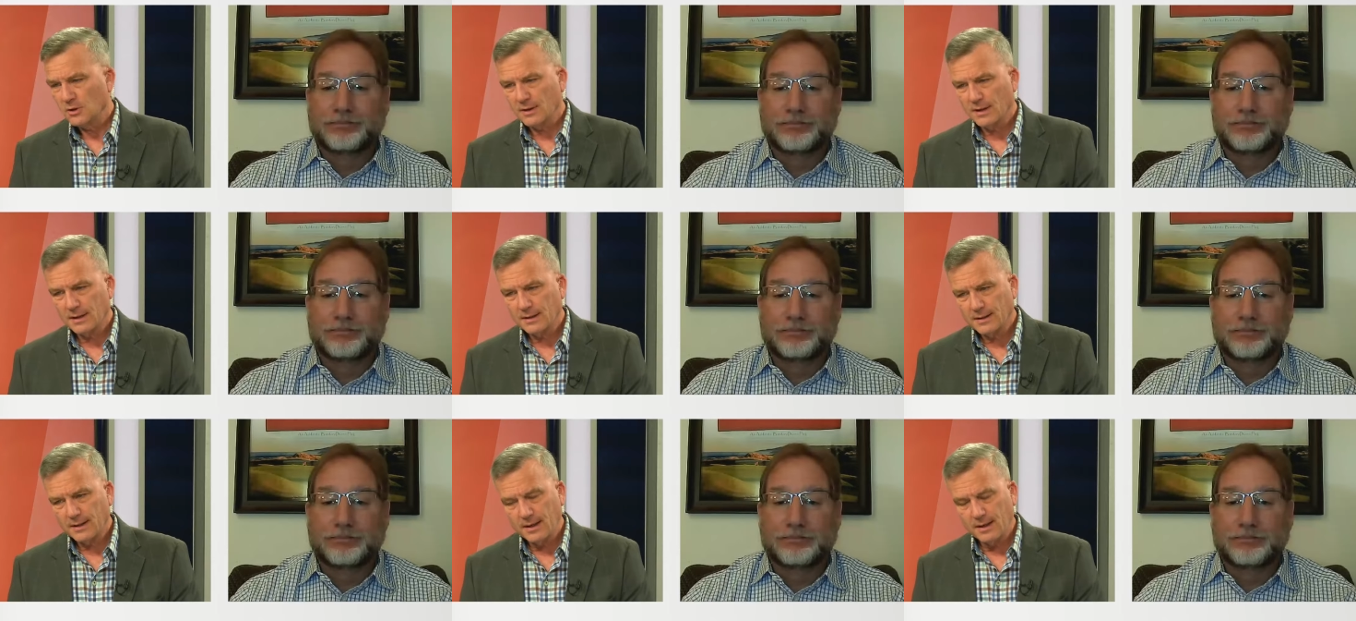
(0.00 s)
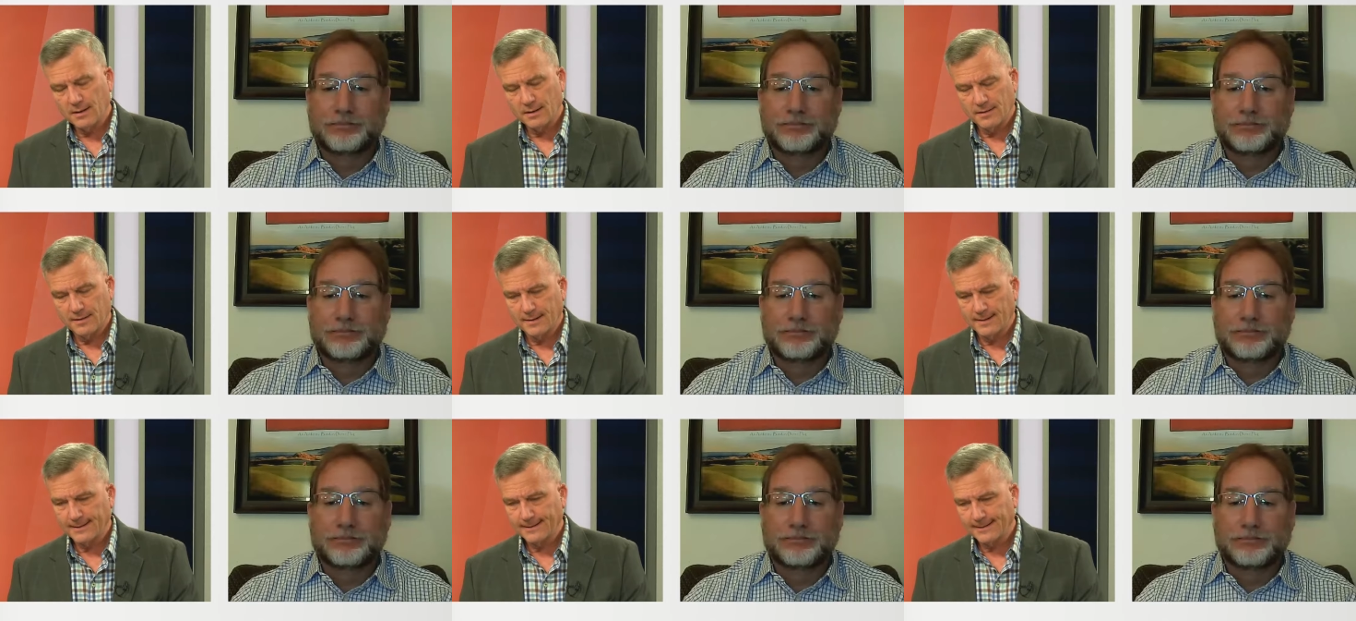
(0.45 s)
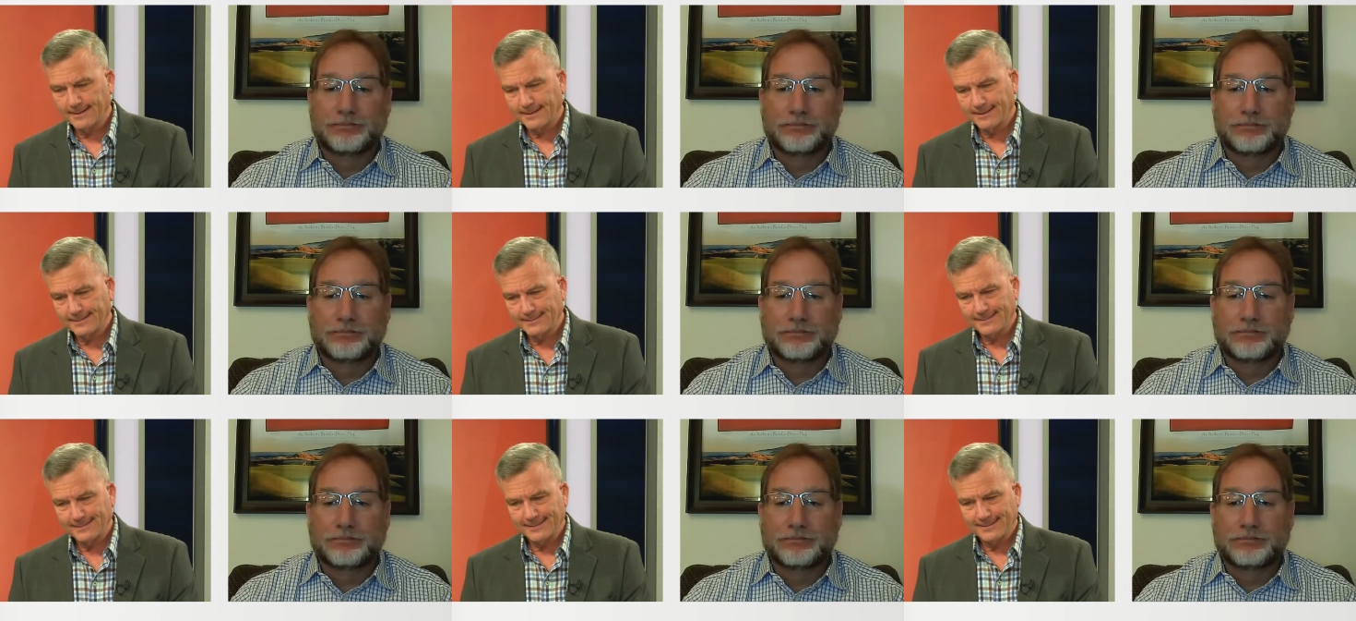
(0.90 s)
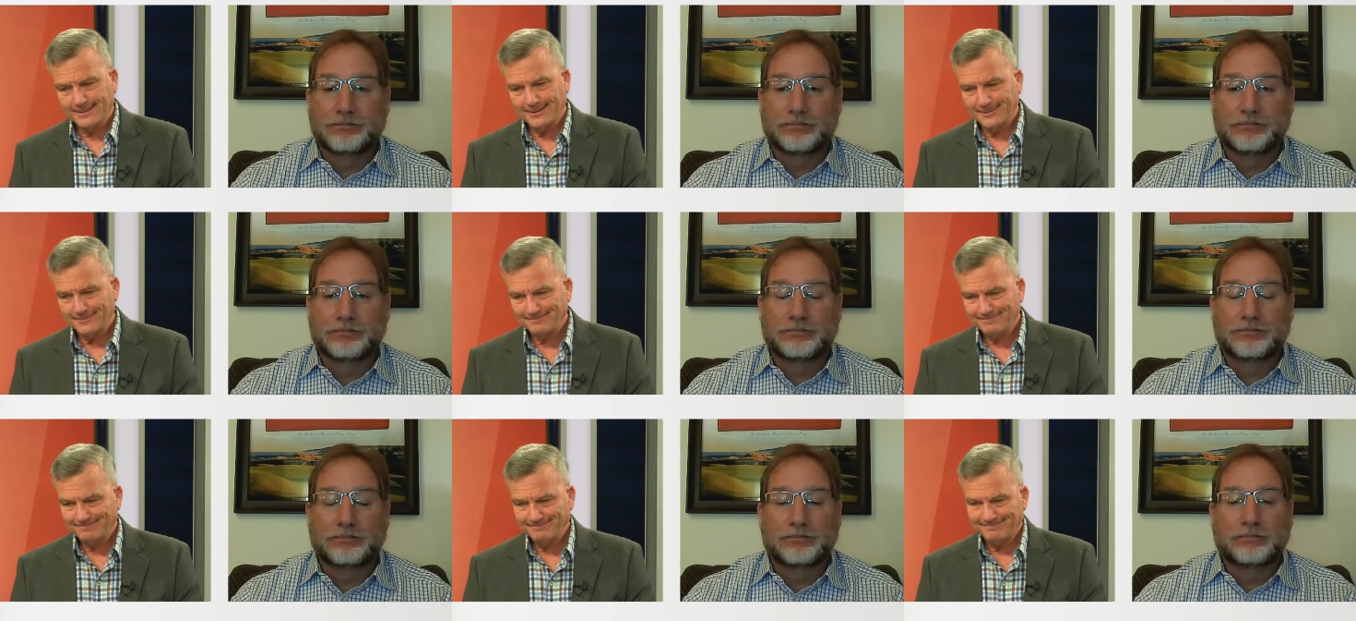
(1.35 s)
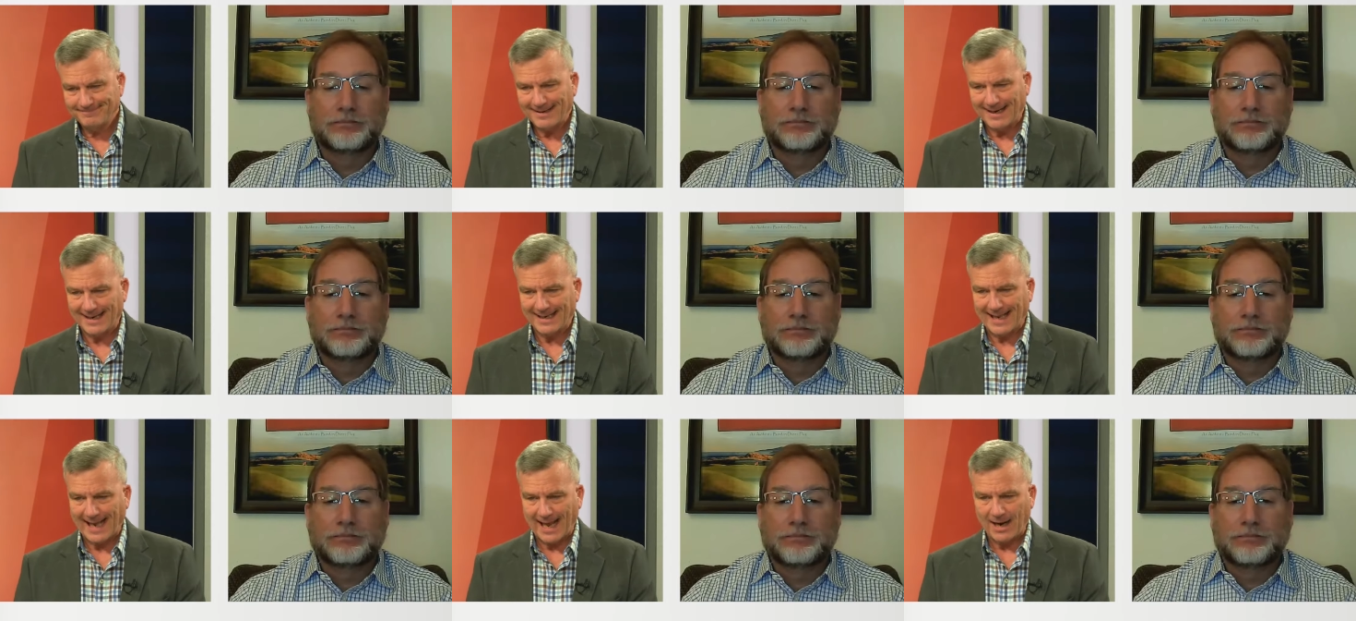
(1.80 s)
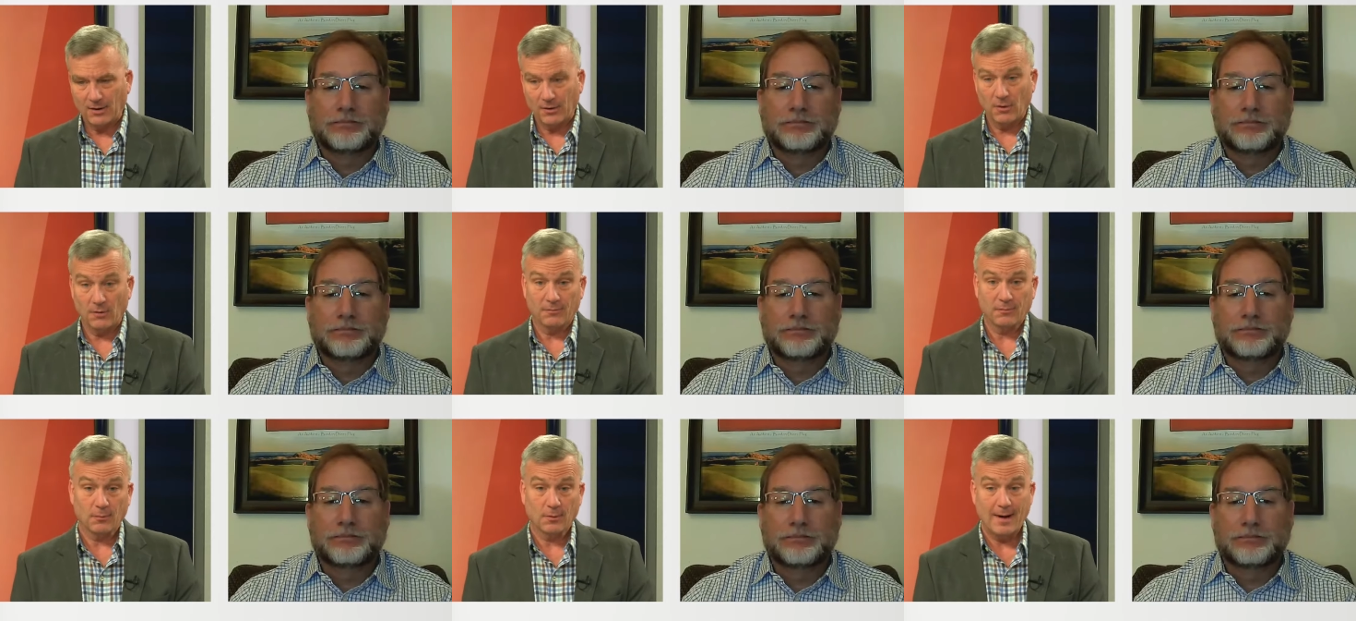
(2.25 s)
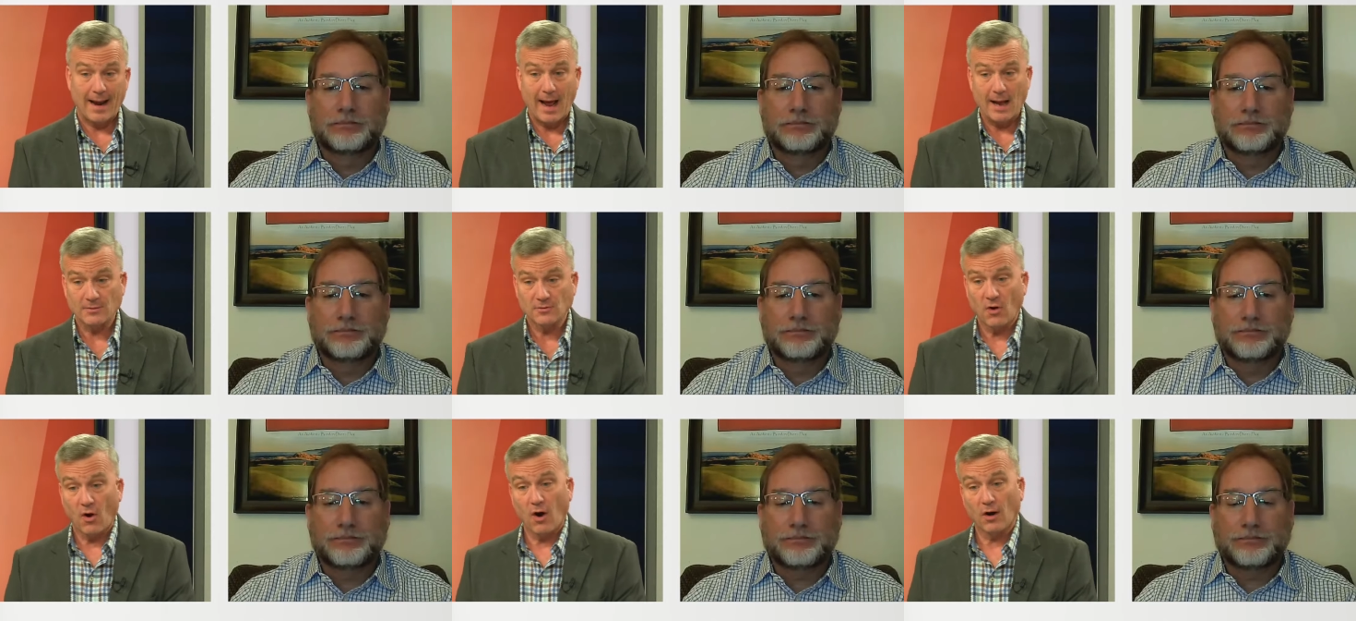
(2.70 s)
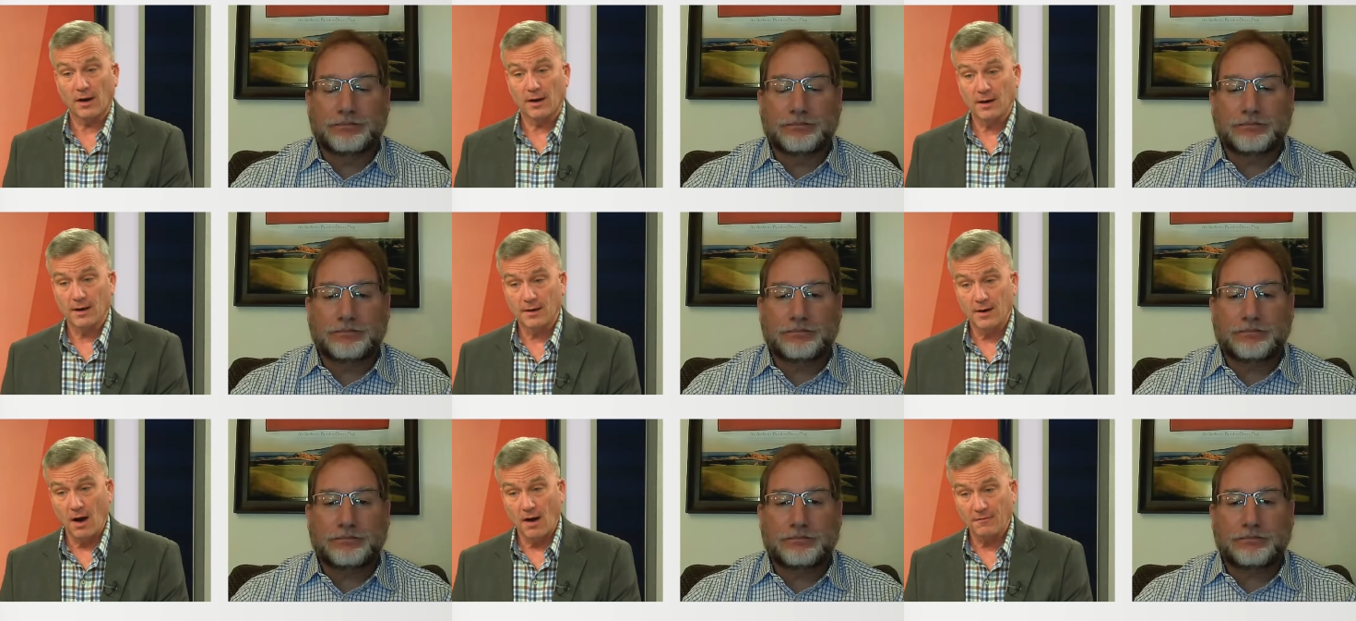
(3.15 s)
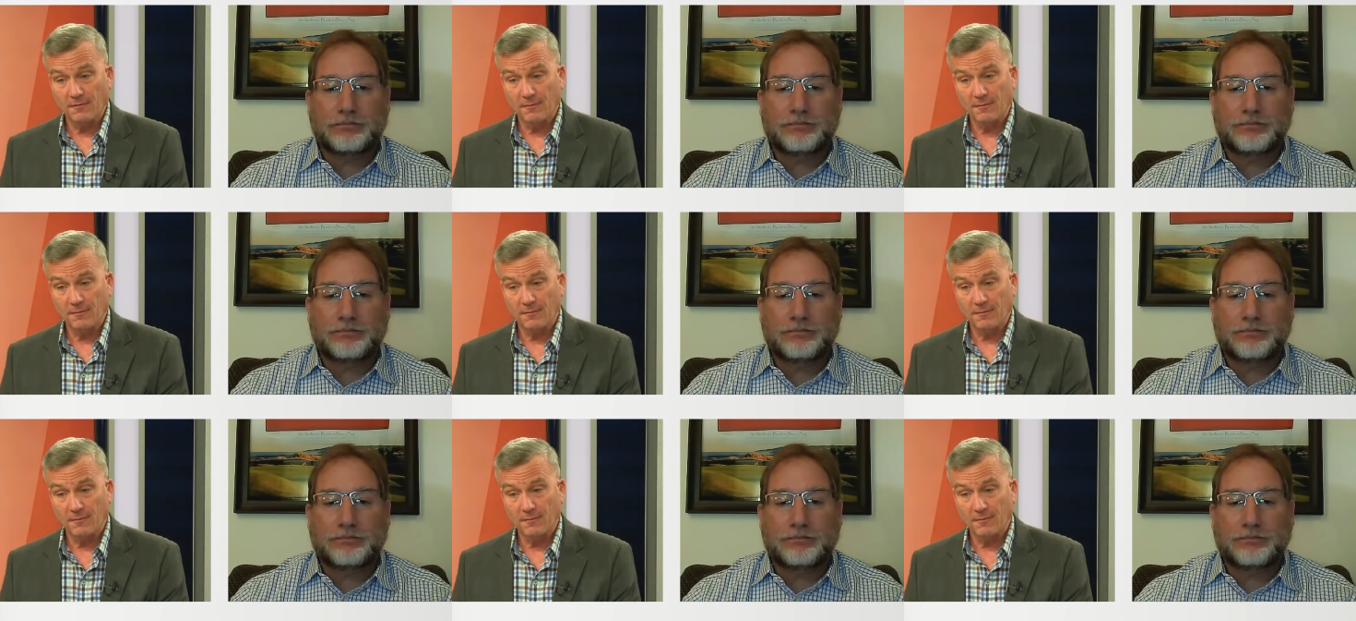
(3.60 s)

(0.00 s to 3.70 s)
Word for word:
Speaker 1: the, the other thing that, you know, I, I don't know if we're not talking enough